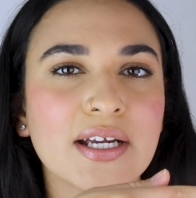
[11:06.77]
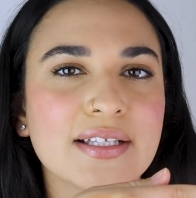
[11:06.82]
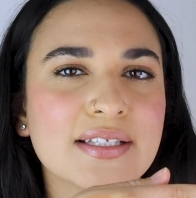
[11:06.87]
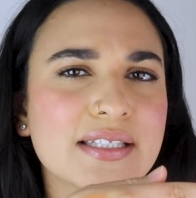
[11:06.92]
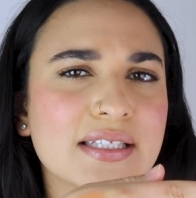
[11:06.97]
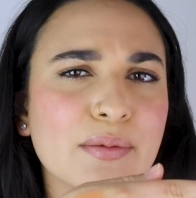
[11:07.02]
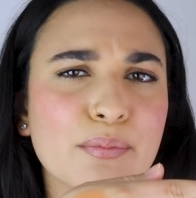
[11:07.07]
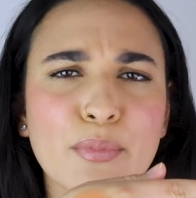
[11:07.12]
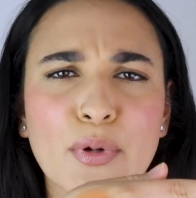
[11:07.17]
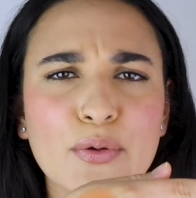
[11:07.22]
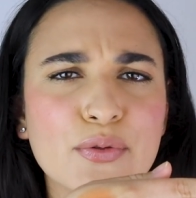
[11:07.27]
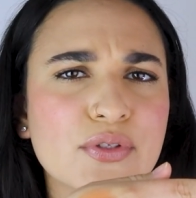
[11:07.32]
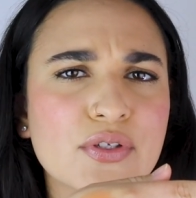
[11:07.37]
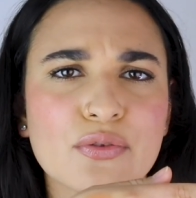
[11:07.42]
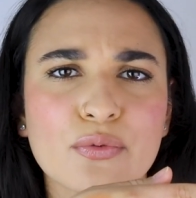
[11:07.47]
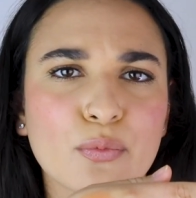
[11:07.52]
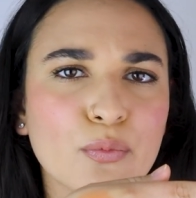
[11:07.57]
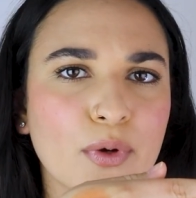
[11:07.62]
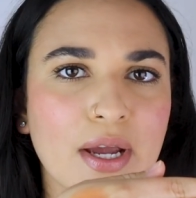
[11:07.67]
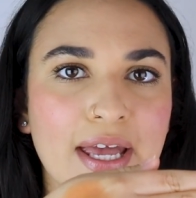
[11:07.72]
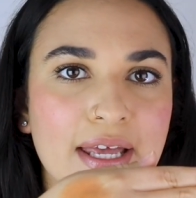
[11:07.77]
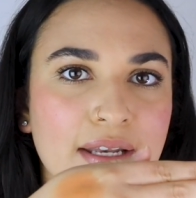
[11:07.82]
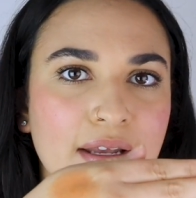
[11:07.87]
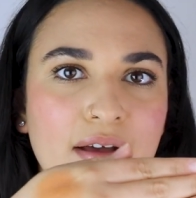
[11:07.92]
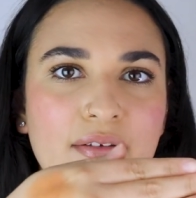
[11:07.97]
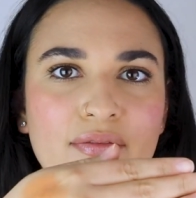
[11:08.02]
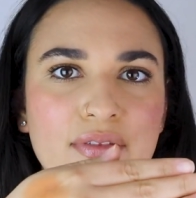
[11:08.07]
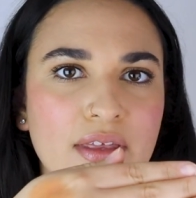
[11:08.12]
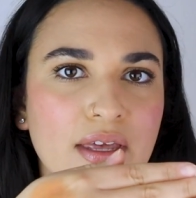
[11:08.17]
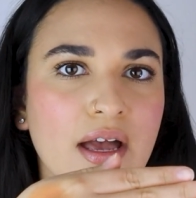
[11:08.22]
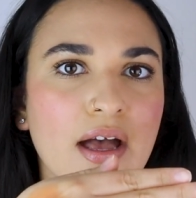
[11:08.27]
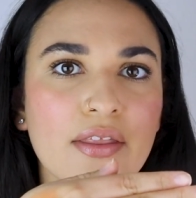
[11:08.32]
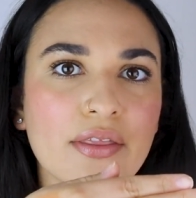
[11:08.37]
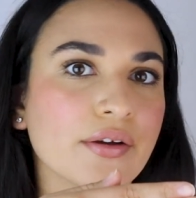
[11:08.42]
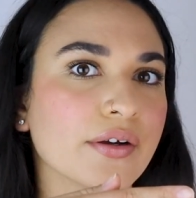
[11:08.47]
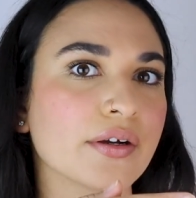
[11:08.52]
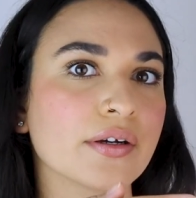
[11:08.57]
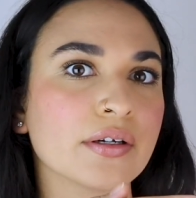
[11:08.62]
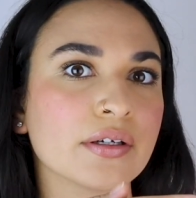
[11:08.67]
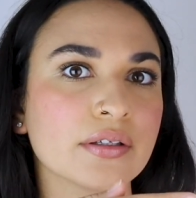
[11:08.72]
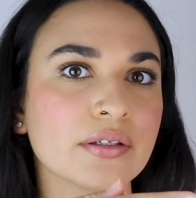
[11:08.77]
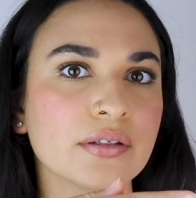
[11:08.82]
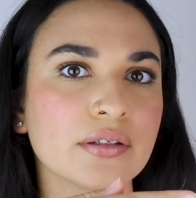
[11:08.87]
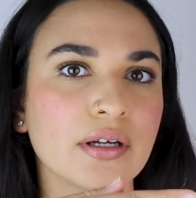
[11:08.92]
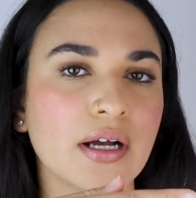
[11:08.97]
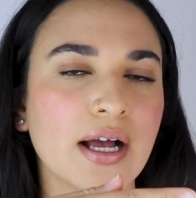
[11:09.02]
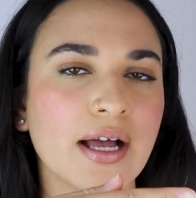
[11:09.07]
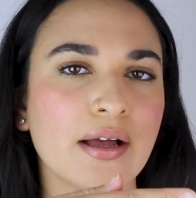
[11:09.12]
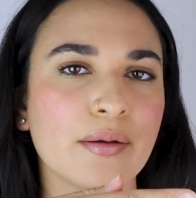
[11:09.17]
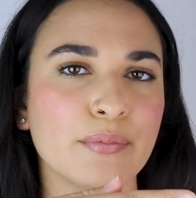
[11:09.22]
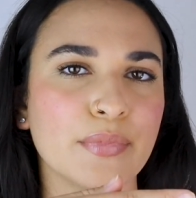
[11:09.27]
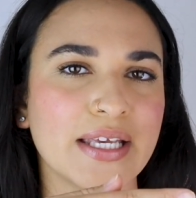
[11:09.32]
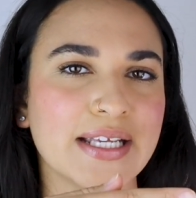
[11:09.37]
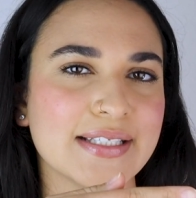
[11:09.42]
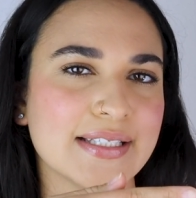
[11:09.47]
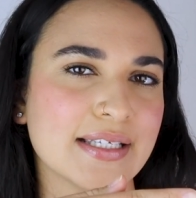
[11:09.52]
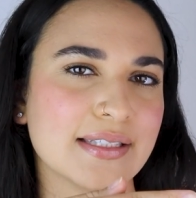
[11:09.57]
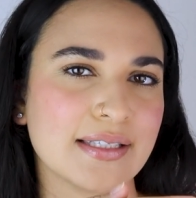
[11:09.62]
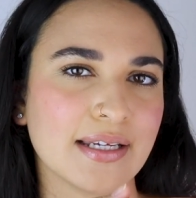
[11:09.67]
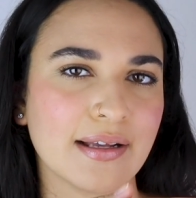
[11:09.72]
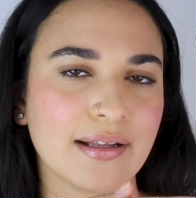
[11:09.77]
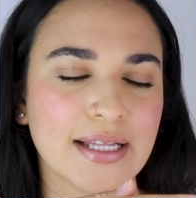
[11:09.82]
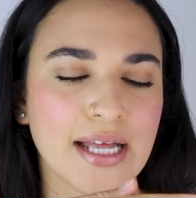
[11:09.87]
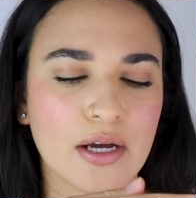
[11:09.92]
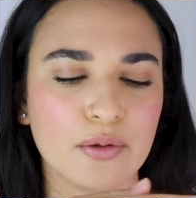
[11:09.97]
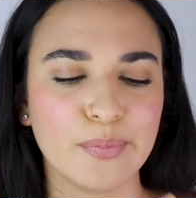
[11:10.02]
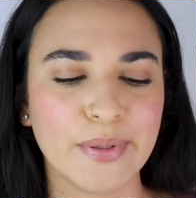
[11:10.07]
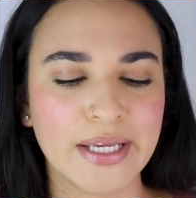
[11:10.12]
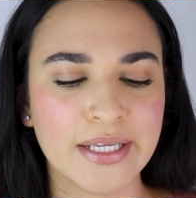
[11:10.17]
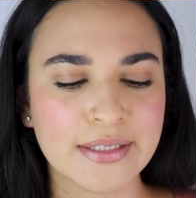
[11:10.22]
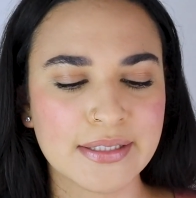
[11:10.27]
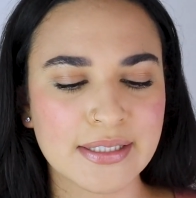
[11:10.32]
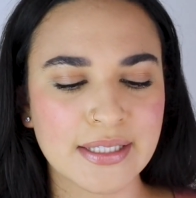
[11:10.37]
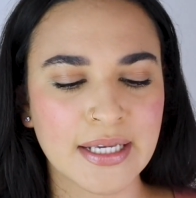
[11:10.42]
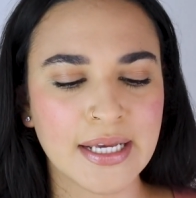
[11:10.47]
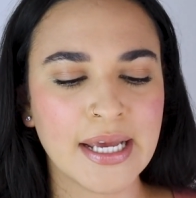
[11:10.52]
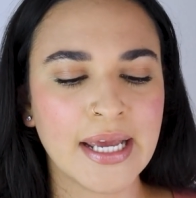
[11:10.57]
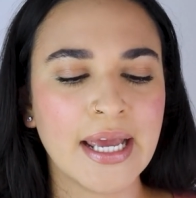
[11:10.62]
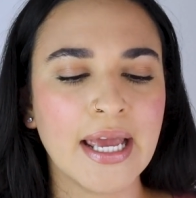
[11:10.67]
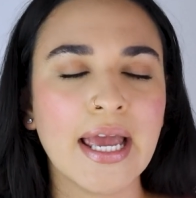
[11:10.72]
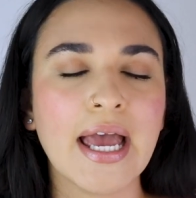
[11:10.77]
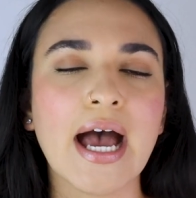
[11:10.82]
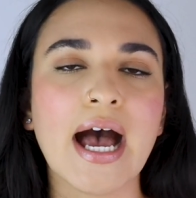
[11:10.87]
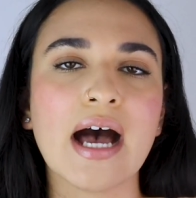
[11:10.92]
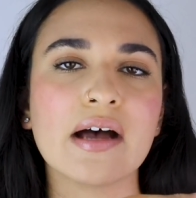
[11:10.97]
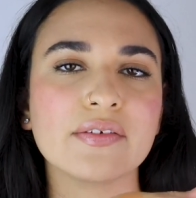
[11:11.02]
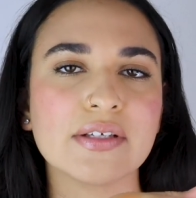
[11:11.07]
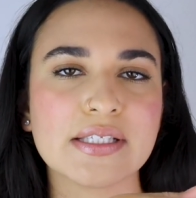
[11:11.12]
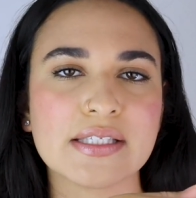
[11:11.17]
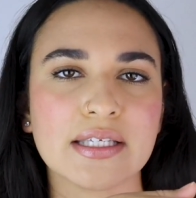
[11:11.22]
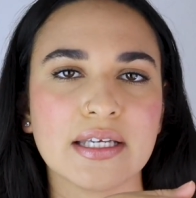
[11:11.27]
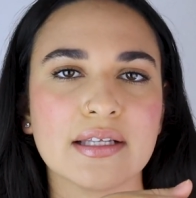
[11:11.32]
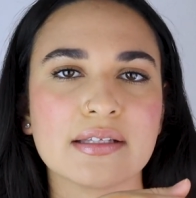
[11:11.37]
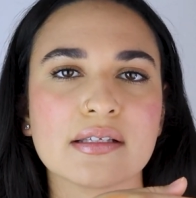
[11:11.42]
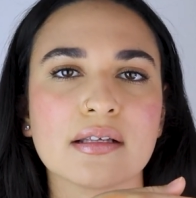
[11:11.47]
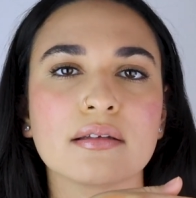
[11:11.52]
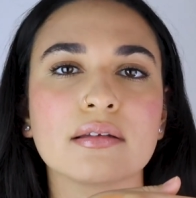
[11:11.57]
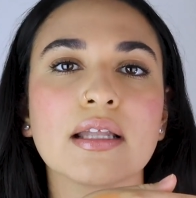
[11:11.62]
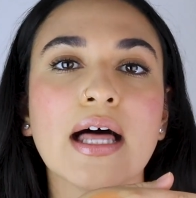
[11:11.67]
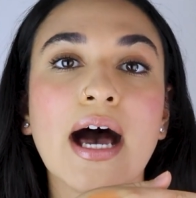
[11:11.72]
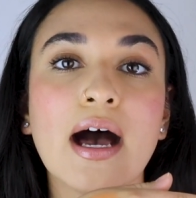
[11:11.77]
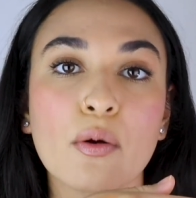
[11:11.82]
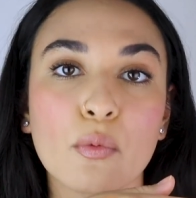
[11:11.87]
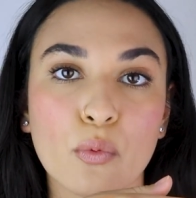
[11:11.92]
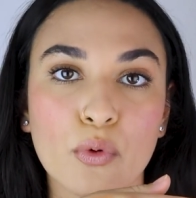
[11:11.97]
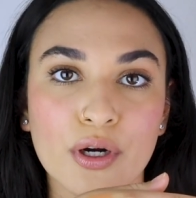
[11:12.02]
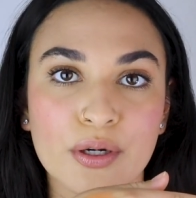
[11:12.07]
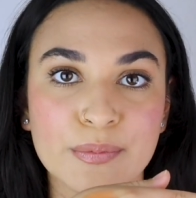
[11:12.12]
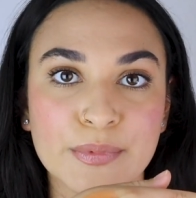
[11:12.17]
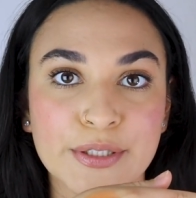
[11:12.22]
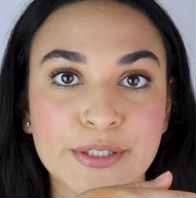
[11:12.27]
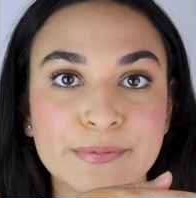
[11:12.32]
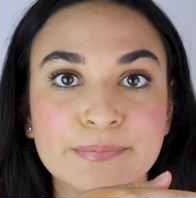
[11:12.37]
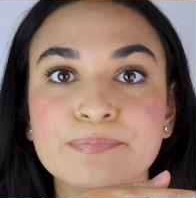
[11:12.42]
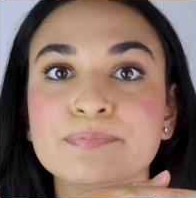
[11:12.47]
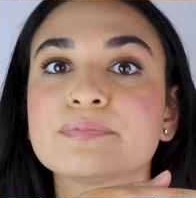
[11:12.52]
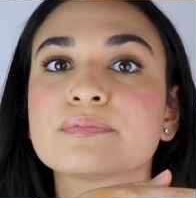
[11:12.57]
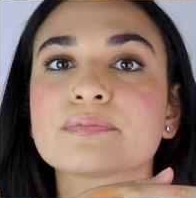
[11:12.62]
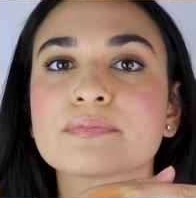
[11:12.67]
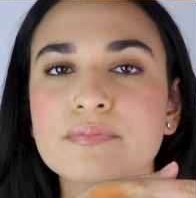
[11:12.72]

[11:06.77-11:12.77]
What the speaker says: It's the most red of the other existing cloud paints. Obviously, it's a lot warmer.